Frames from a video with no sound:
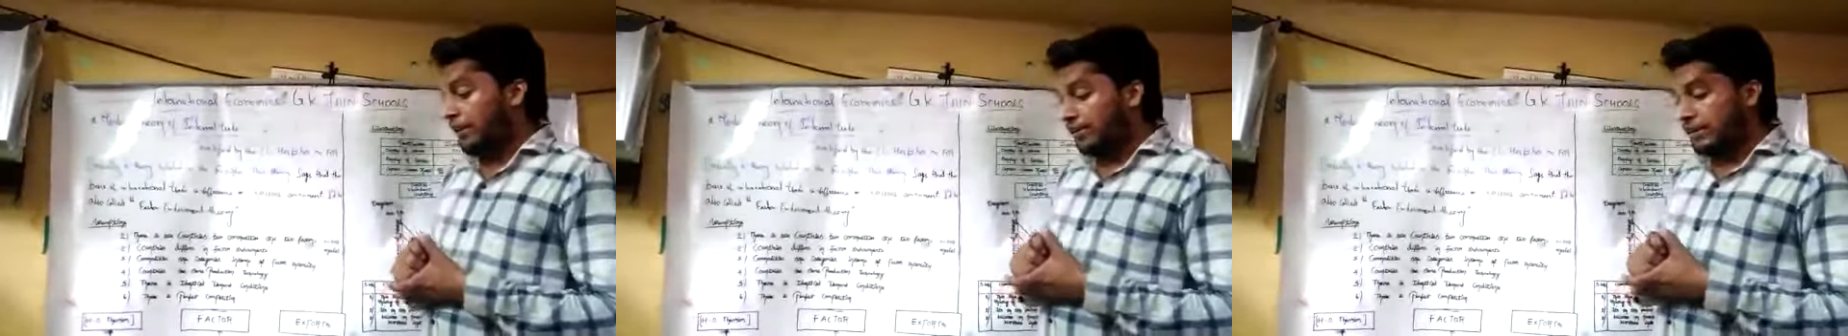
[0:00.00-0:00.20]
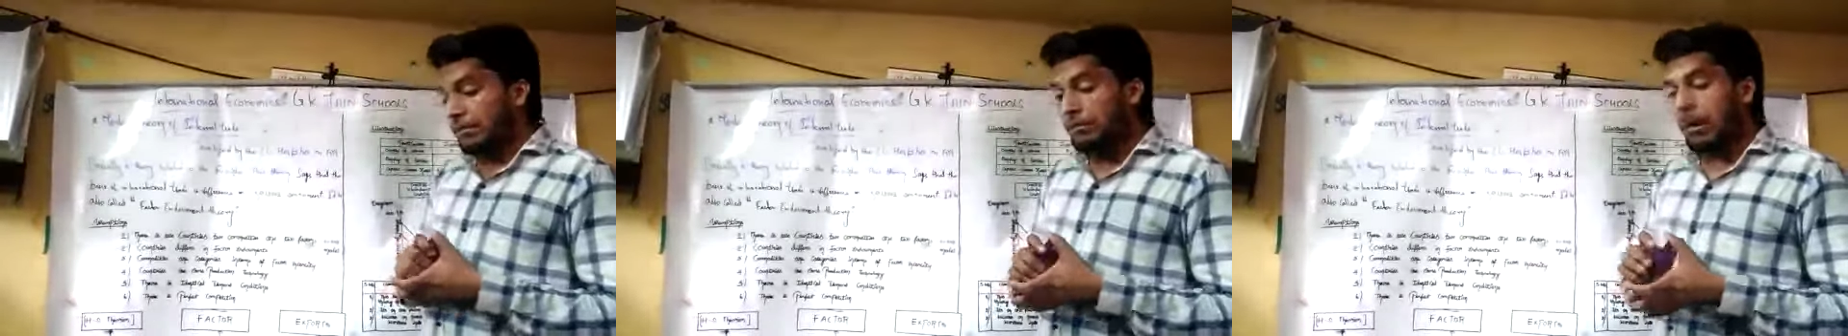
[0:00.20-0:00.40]

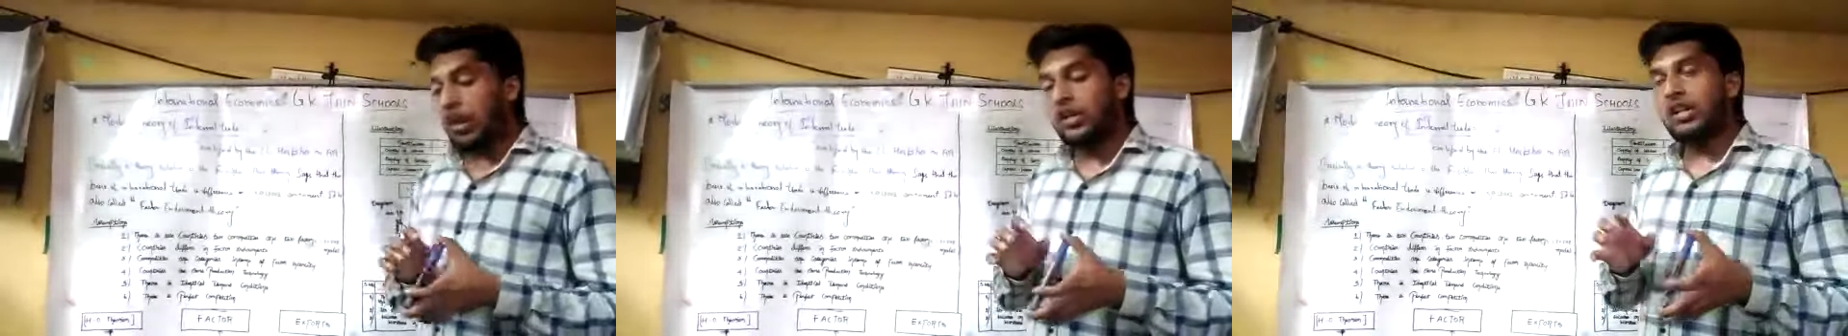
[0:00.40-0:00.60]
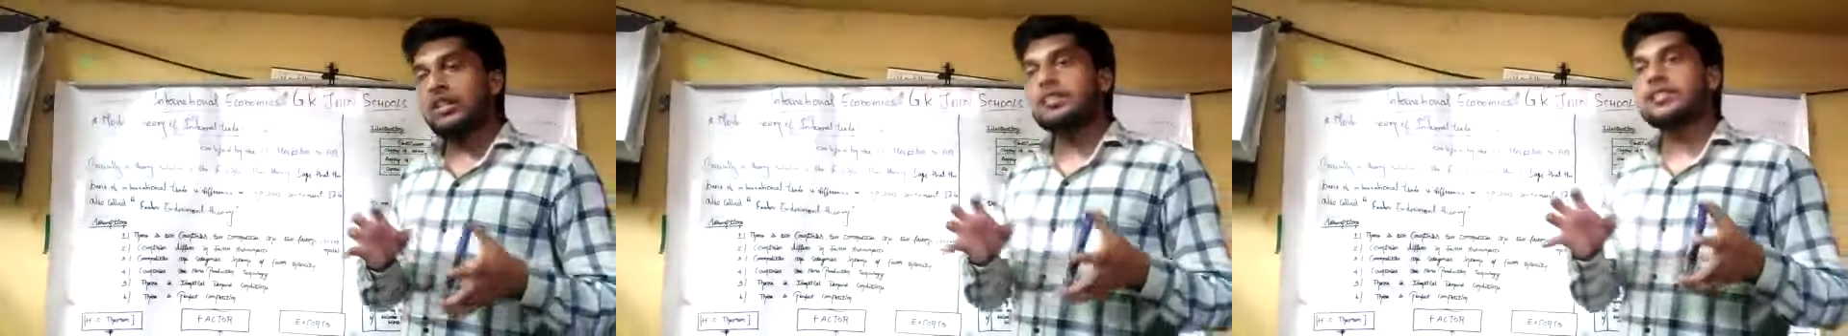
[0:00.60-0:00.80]
The
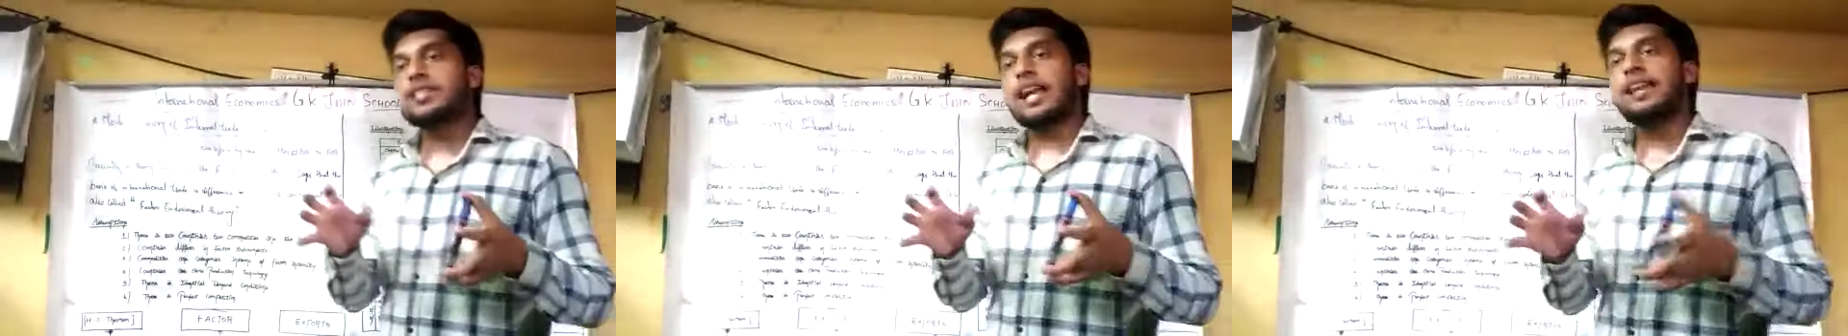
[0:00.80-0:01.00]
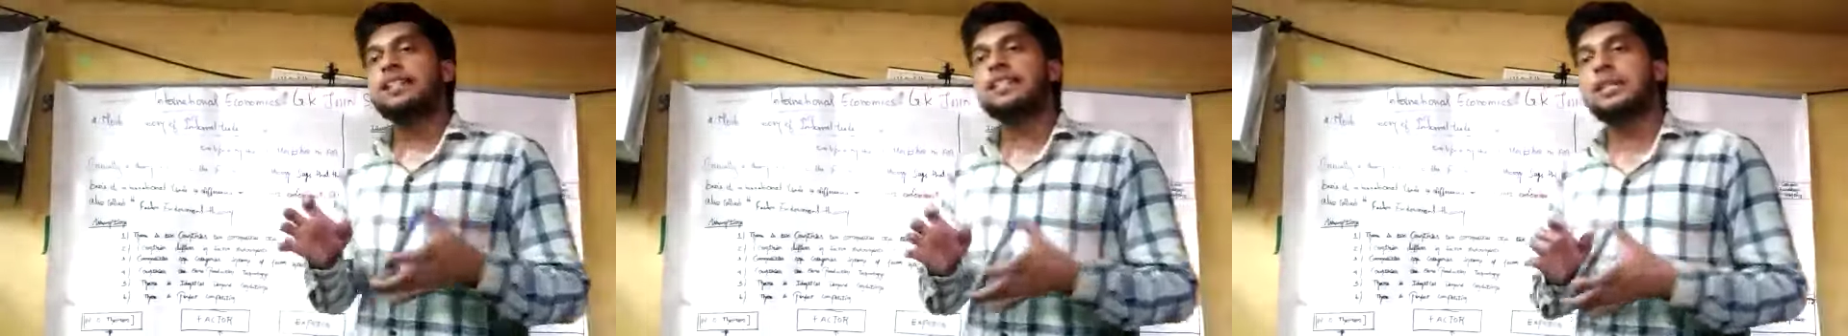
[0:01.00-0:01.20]
modern
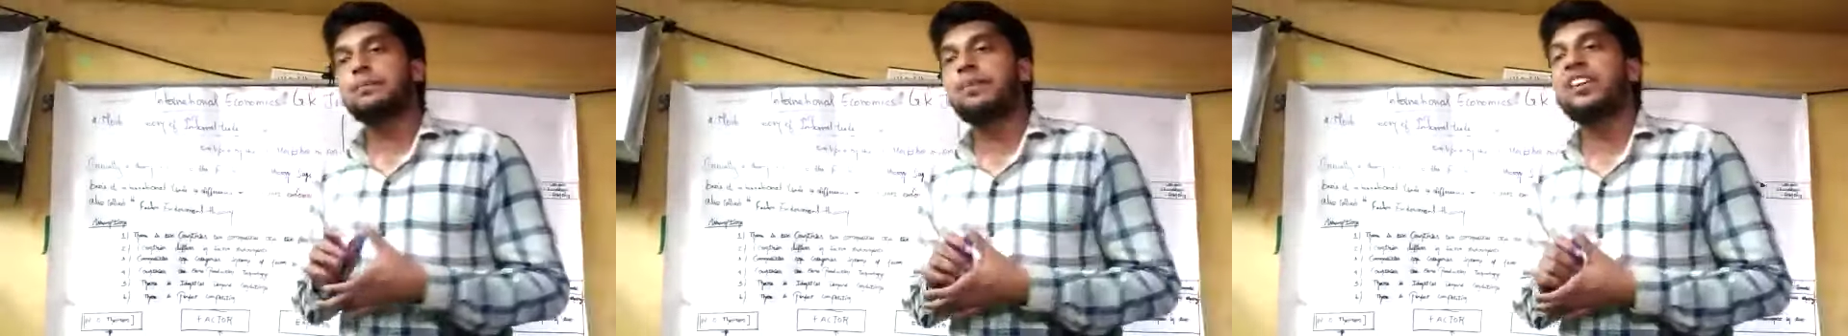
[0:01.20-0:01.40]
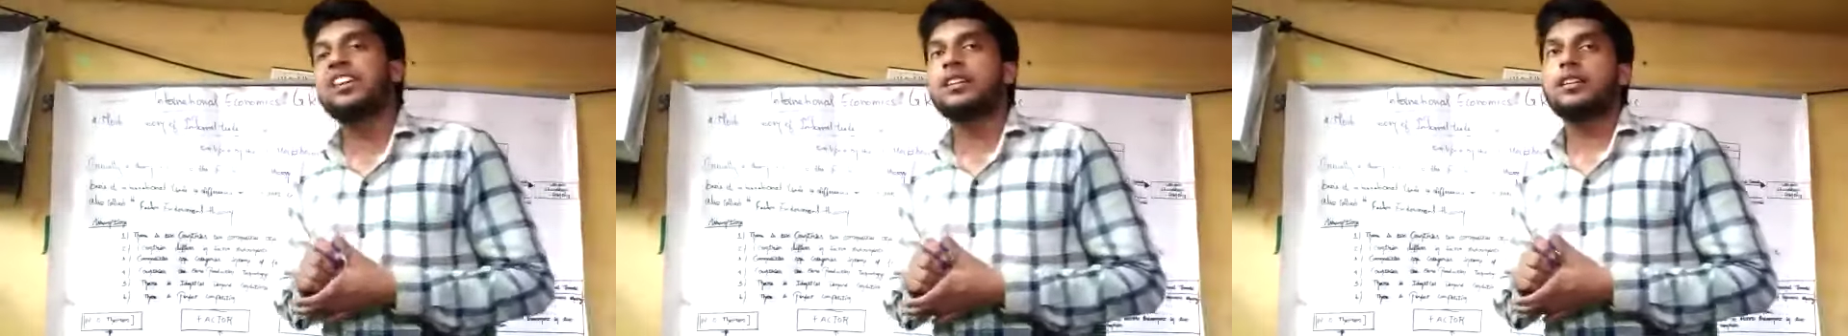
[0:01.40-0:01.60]

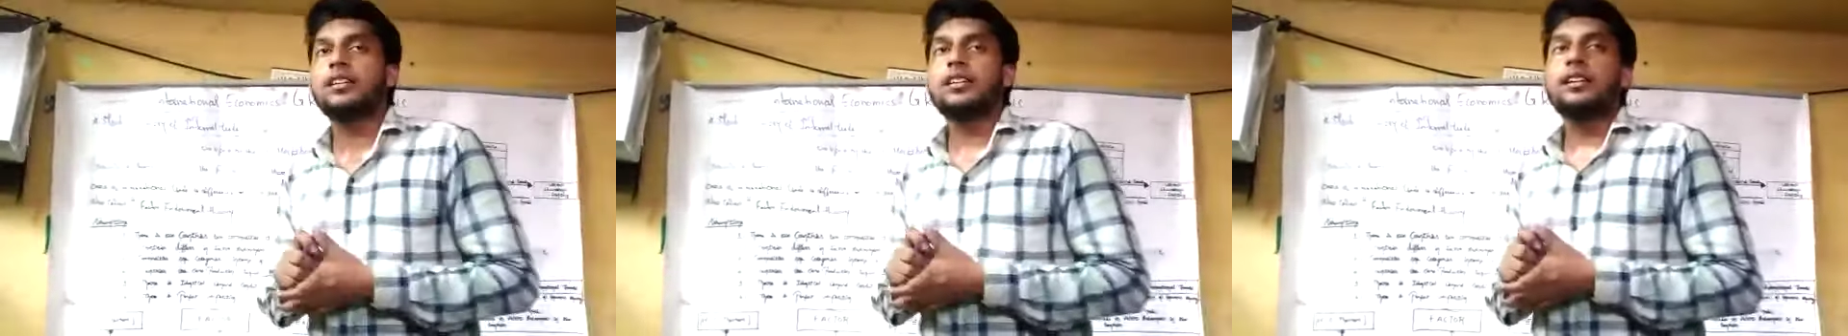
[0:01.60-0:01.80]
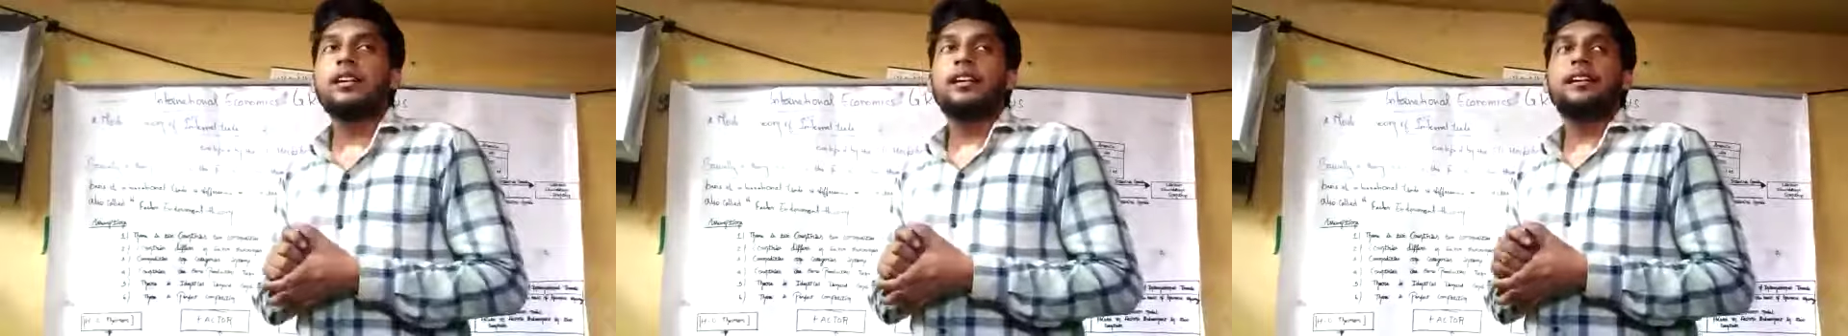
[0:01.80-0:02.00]
scientific
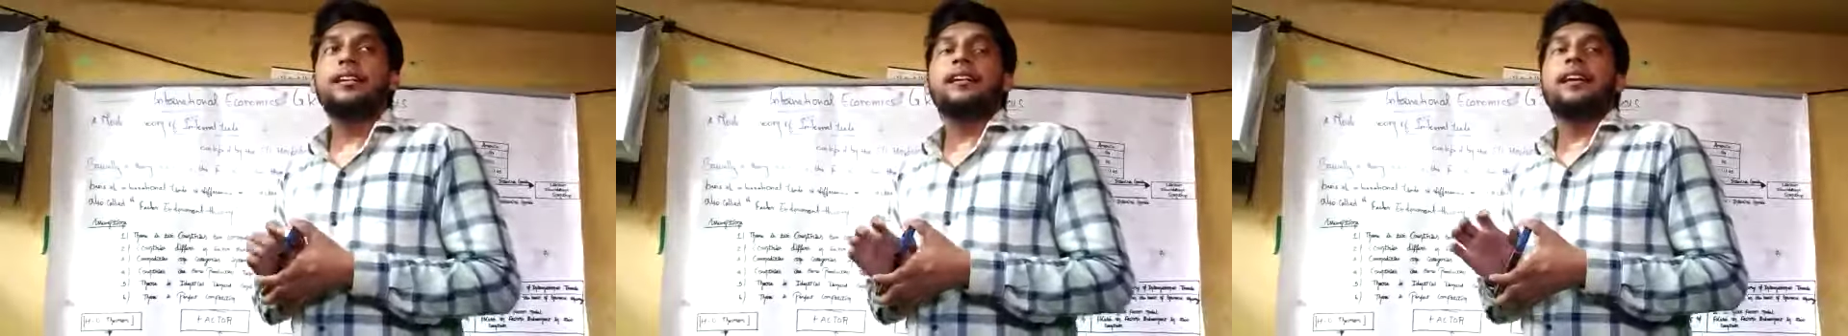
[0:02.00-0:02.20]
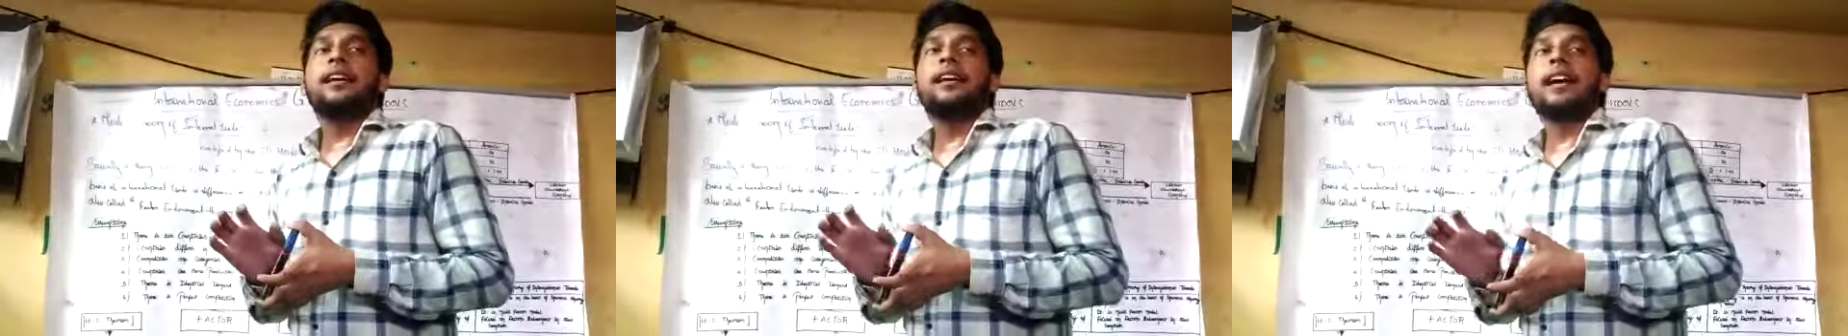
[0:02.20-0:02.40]

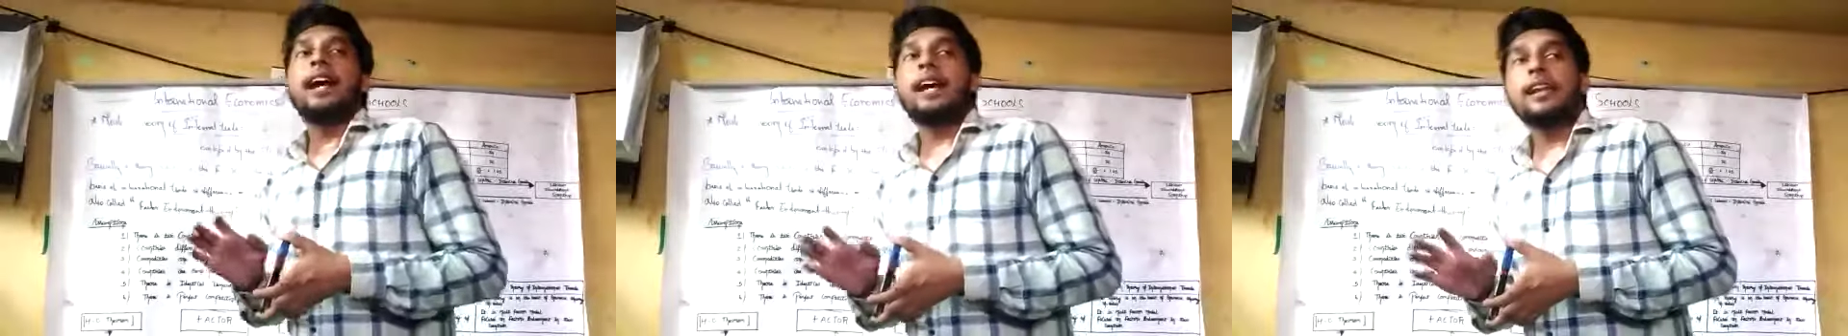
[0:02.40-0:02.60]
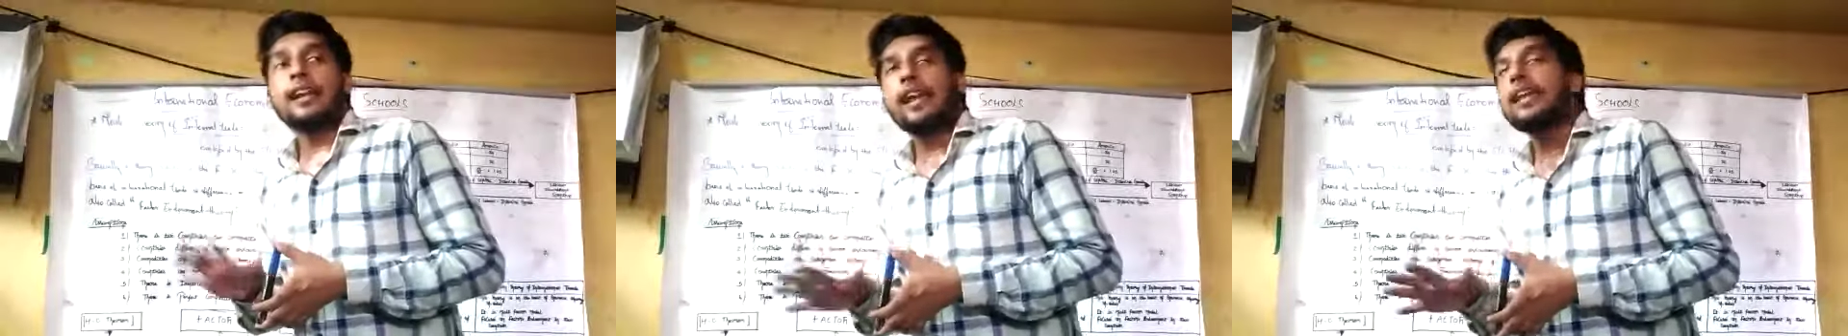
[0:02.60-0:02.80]

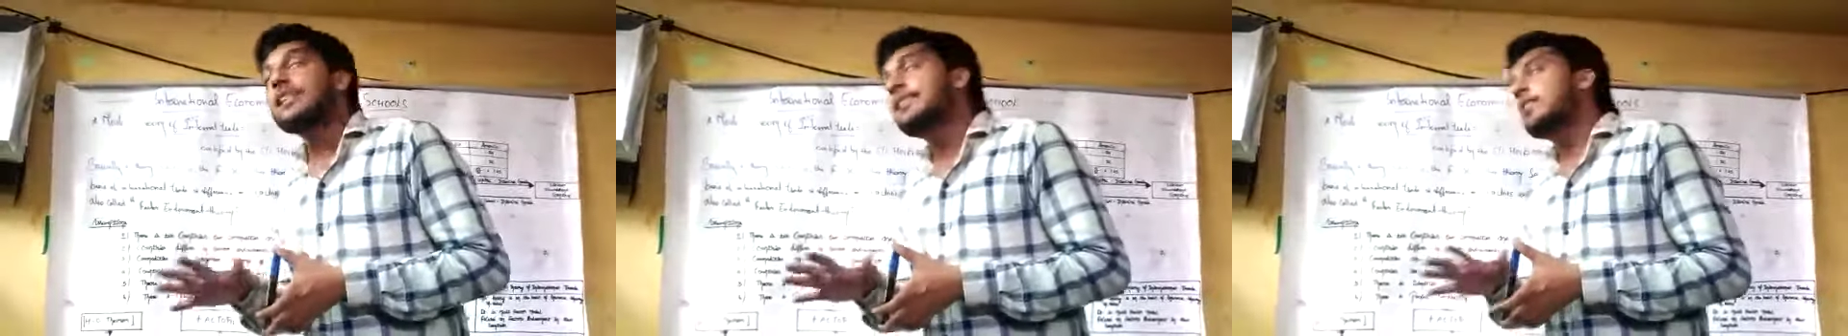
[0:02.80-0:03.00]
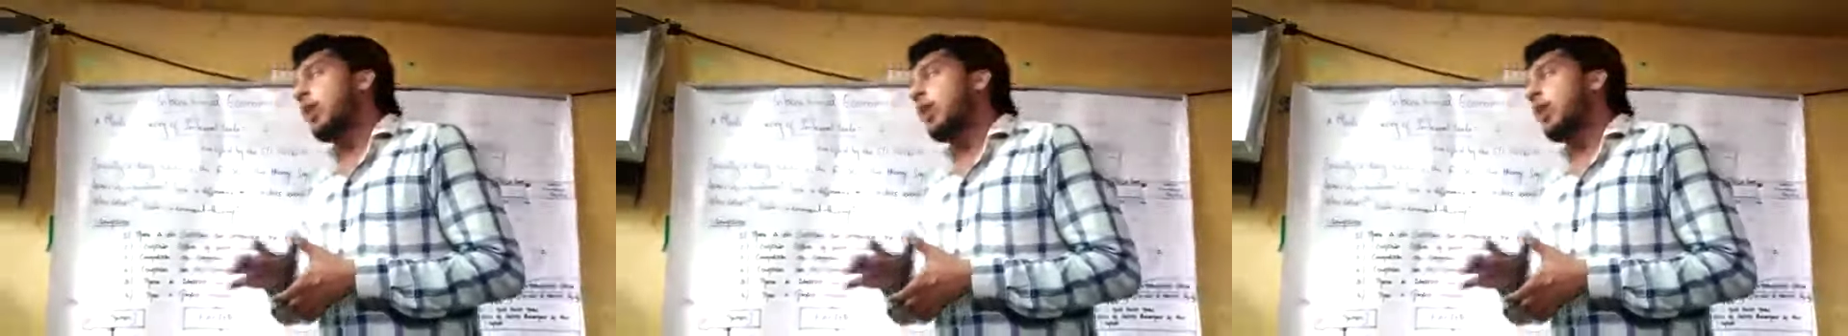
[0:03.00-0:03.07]
analysis